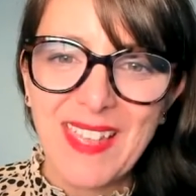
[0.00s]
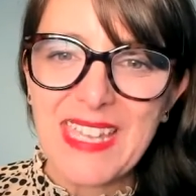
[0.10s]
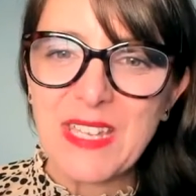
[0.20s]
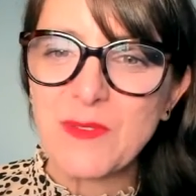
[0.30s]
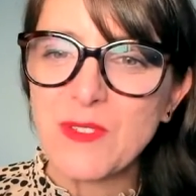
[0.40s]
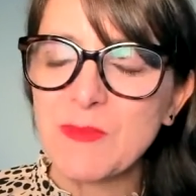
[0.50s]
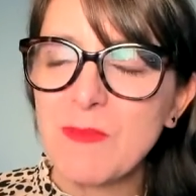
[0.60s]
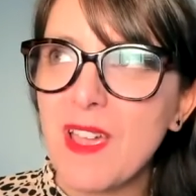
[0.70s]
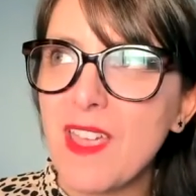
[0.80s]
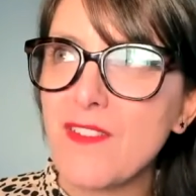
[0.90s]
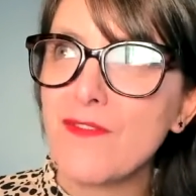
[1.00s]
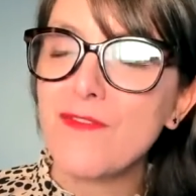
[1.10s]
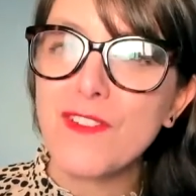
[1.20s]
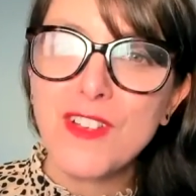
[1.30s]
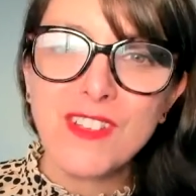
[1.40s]
It was my
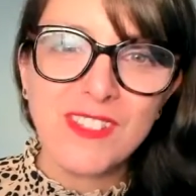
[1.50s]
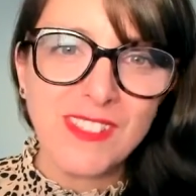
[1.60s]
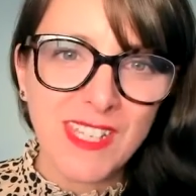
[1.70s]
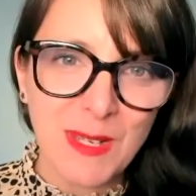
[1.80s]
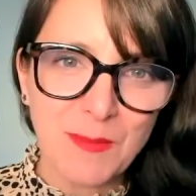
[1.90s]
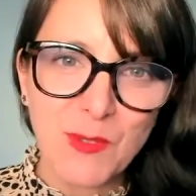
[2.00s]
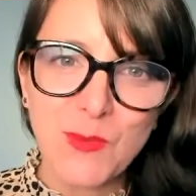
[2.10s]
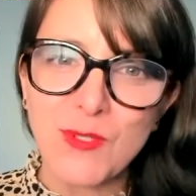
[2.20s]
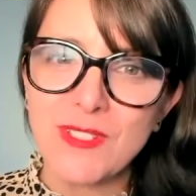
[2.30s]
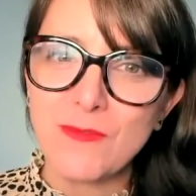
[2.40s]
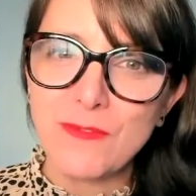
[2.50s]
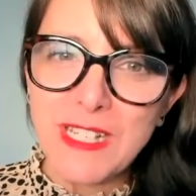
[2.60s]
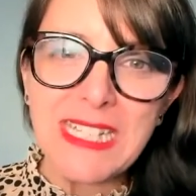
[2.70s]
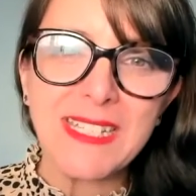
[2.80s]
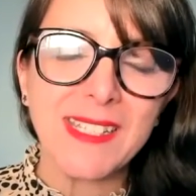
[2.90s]
first step toward
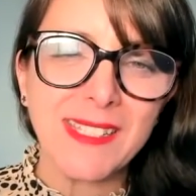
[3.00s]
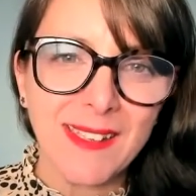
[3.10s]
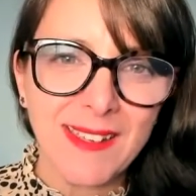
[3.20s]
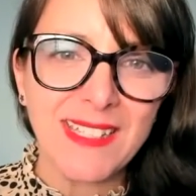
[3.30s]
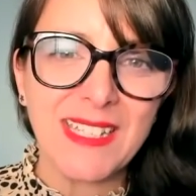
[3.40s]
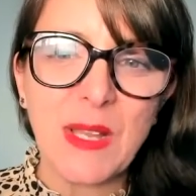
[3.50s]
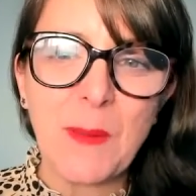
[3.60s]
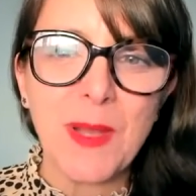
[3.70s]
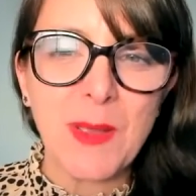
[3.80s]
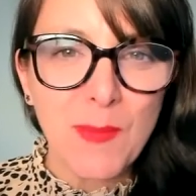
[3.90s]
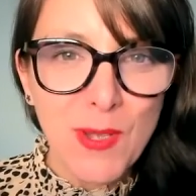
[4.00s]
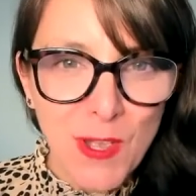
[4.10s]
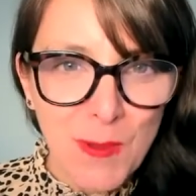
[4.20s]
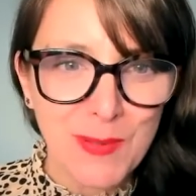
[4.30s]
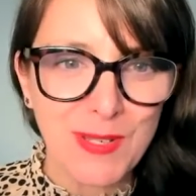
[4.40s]
really deciding my
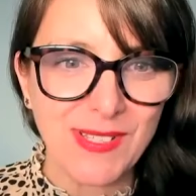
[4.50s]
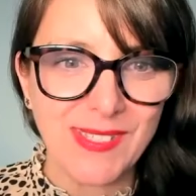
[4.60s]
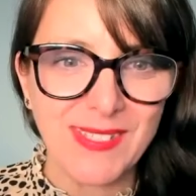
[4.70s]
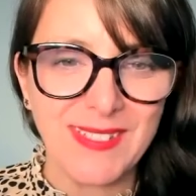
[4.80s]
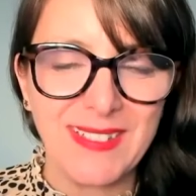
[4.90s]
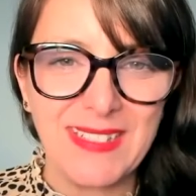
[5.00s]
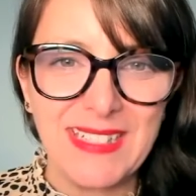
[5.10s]
purpose